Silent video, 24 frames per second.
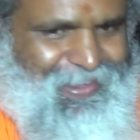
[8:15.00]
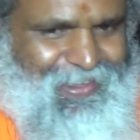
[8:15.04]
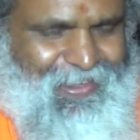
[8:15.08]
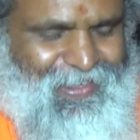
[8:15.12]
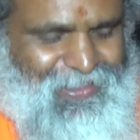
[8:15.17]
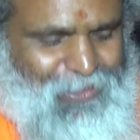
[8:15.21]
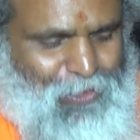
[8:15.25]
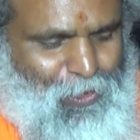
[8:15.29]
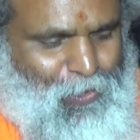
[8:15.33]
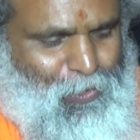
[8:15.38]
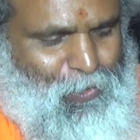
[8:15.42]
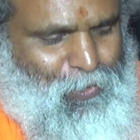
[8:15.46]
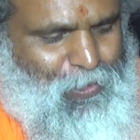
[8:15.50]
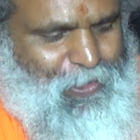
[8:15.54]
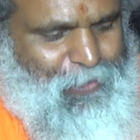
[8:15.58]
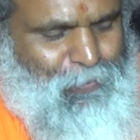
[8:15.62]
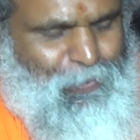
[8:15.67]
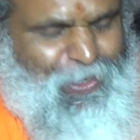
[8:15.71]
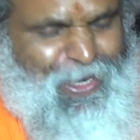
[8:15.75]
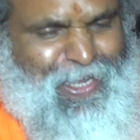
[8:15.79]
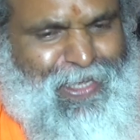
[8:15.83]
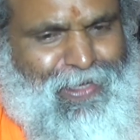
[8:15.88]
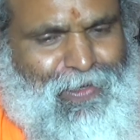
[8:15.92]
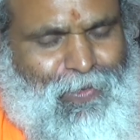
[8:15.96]
So
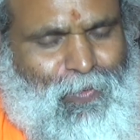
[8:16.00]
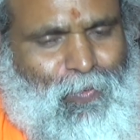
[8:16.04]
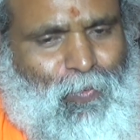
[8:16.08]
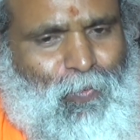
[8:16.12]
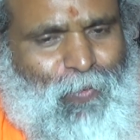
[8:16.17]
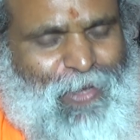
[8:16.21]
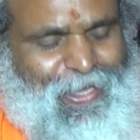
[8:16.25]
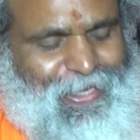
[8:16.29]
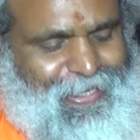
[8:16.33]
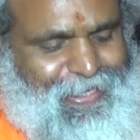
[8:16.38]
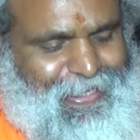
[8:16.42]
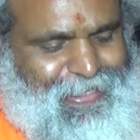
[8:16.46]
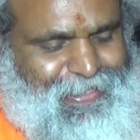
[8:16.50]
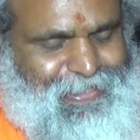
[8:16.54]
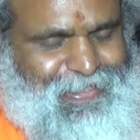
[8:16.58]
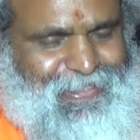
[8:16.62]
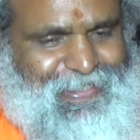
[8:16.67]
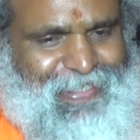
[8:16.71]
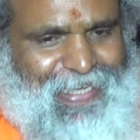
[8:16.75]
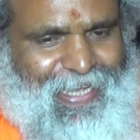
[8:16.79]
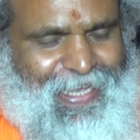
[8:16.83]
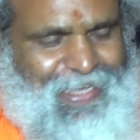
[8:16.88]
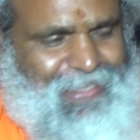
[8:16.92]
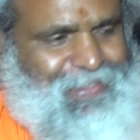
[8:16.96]
during waking
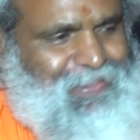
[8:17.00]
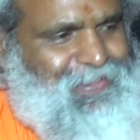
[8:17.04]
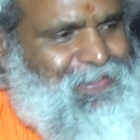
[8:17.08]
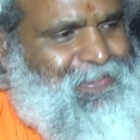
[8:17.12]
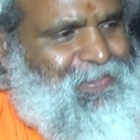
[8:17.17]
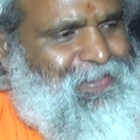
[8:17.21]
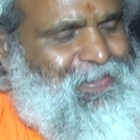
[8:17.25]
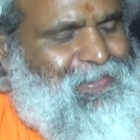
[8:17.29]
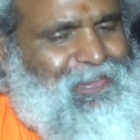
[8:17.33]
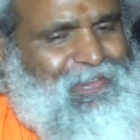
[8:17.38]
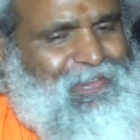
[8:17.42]
stage,